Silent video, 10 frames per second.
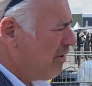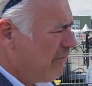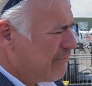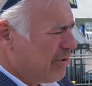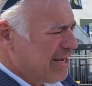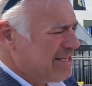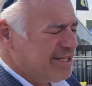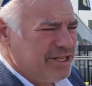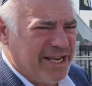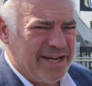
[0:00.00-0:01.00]
very easy
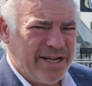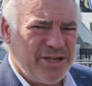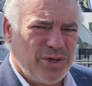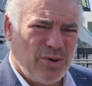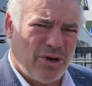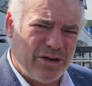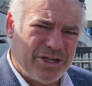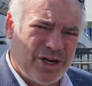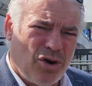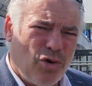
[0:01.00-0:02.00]
to get into,
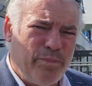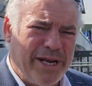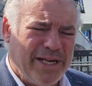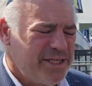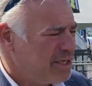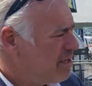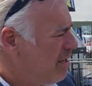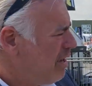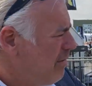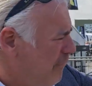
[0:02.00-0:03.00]
large openings
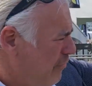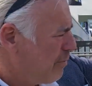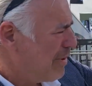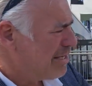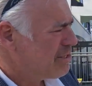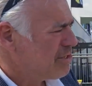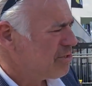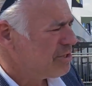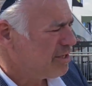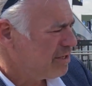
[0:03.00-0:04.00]
for the
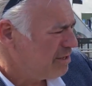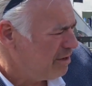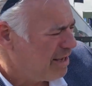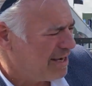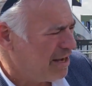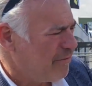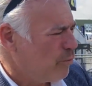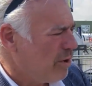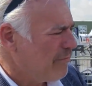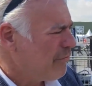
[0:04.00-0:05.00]
passengers, and again,
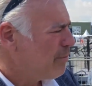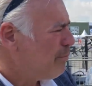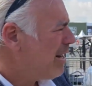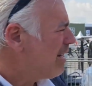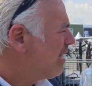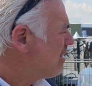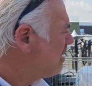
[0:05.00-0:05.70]
one for the pilot.